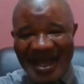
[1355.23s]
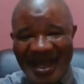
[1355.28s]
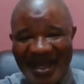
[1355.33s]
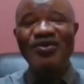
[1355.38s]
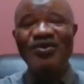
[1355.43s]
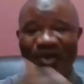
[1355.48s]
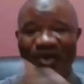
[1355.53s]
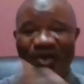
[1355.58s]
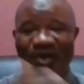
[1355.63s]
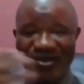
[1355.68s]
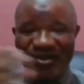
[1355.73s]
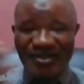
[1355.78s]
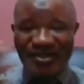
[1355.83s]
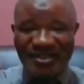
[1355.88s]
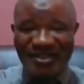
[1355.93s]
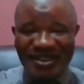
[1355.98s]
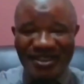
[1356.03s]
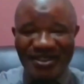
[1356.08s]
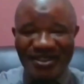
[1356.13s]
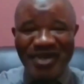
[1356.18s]
they will
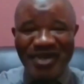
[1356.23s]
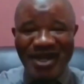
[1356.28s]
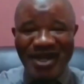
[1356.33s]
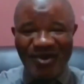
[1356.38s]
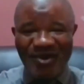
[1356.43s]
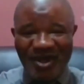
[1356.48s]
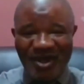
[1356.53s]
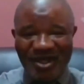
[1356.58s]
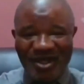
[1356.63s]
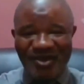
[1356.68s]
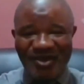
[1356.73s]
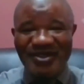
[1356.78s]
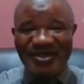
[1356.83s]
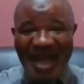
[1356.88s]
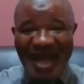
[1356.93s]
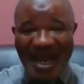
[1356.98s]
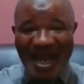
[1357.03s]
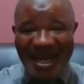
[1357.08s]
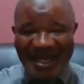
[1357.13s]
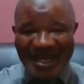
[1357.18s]
continue to make noise
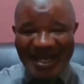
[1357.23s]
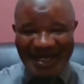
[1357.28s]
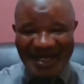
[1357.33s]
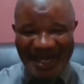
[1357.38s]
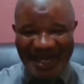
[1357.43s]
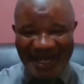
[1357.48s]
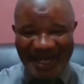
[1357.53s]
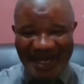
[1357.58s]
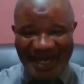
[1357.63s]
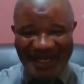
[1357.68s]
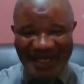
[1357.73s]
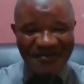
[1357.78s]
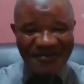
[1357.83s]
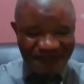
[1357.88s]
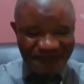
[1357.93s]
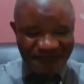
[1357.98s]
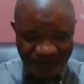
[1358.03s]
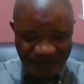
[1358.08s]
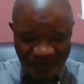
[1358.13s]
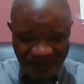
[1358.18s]
on that area.
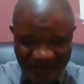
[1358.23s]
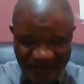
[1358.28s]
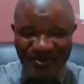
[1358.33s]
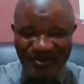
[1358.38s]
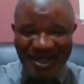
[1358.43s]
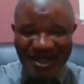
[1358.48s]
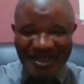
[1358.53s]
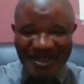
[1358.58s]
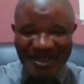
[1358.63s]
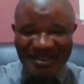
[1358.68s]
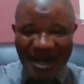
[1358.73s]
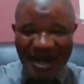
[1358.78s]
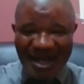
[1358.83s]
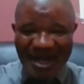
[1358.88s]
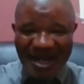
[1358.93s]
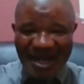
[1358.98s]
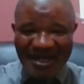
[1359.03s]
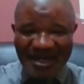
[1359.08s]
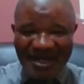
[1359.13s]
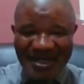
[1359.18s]
From education
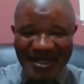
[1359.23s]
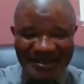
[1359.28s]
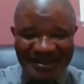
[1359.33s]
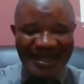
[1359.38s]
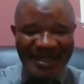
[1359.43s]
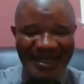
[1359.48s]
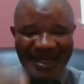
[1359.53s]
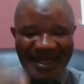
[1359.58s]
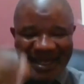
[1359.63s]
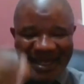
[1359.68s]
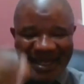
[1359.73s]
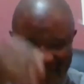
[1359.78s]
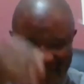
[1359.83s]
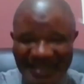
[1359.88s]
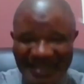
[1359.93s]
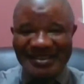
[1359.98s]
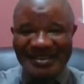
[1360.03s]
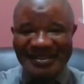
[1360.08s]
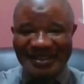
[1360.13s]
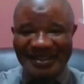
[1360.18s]
awareness,
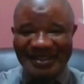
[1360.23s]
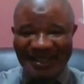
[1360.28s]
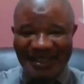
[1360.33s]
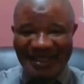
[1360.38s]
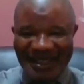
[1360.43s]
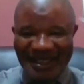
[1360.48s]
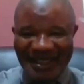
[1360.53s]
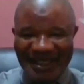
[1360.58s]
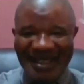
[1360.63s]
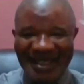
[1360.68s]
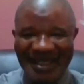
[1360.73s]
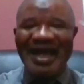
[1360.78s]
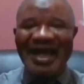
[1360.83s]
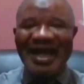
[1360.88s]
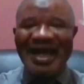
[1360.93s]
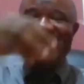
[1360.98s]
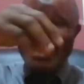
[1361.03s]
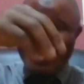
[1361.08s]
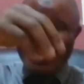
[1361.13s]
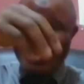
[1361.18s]
then the screening,
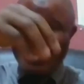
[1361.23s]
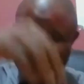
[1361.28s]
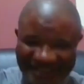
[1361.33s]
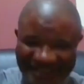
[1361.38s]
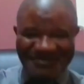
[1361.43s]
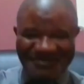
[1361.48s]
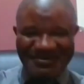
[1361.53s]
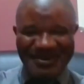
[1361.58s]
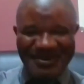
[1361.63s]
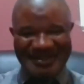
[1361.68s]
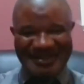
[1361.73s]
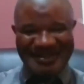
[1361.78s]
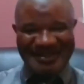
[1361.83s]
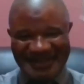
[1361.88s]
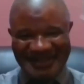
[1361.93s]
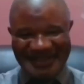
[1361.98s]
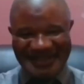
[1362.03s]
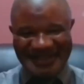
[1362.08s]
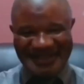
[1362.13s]
and the treatment.